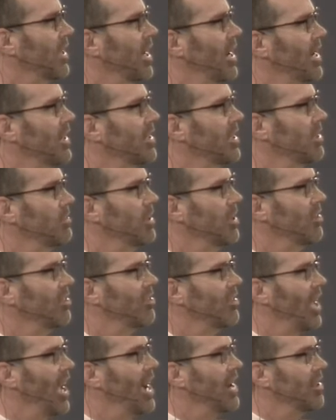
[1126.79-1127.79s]
of God could be
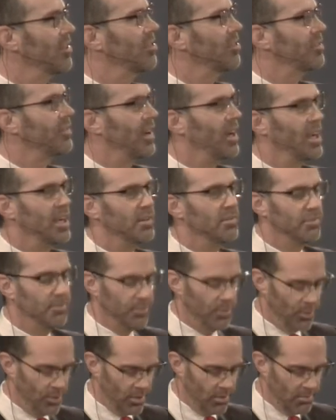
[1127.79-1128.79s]
satisfied
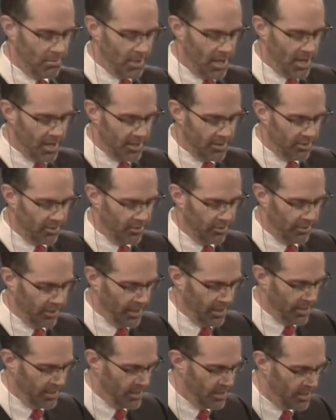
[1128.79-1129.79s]
for my
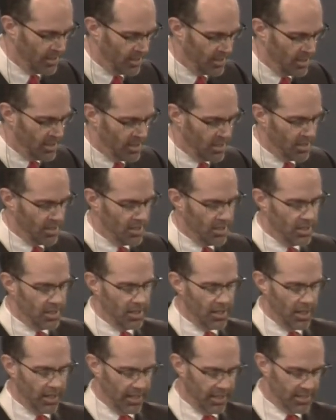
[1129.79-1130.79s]
sin
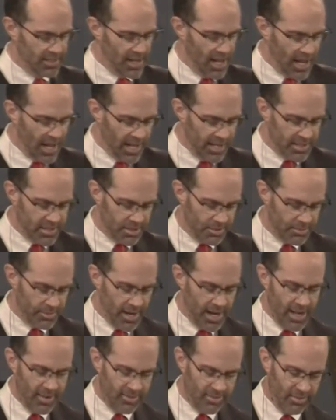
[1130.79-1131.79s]
and he died to
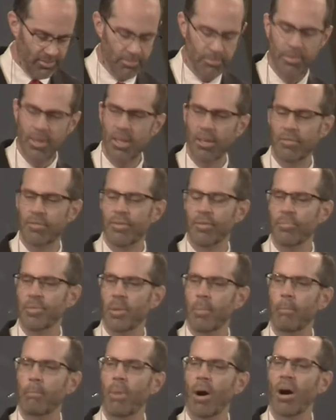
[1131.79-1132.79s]
ransom me
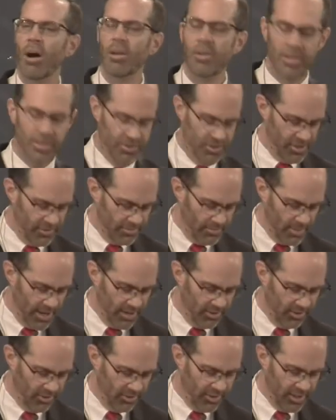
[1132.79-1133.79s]
from the bondage of
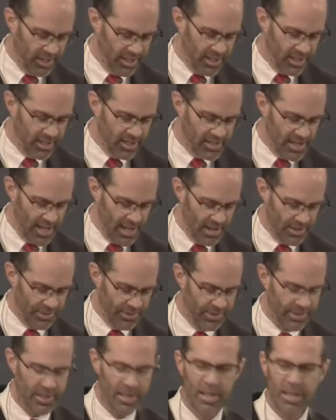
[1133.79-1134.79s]
my sin and
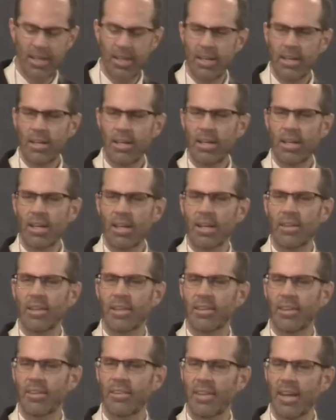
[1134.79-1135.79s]
death,
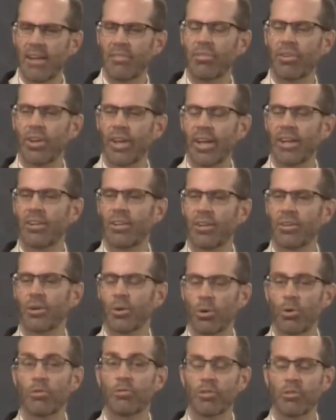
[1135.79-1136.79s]
and that the devil
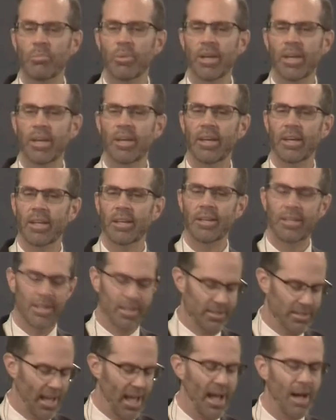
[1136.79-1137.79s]
held over me
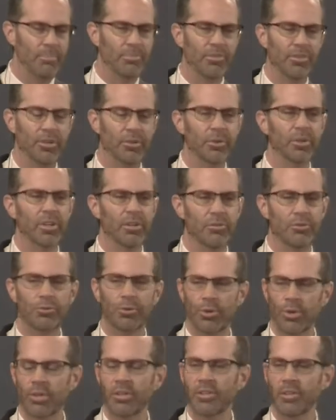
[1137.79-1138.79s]
in, in absolute
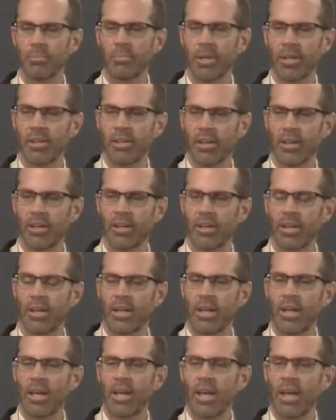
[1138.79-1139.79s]
control and dominion.
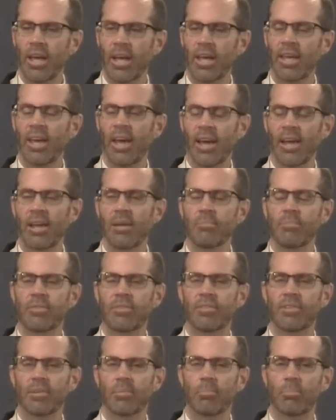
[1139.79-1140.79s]
He
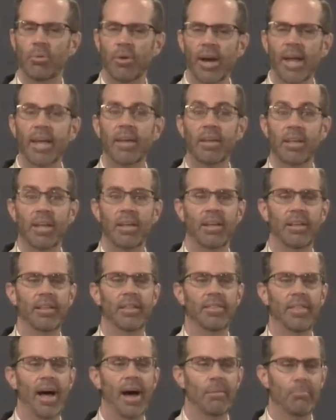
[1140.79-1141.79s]
came to break
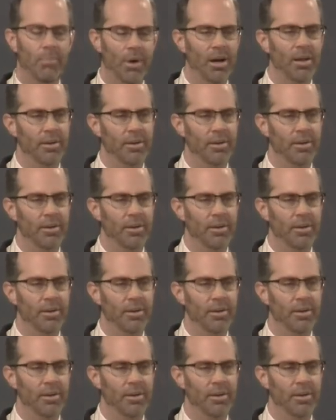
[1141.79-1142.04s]
that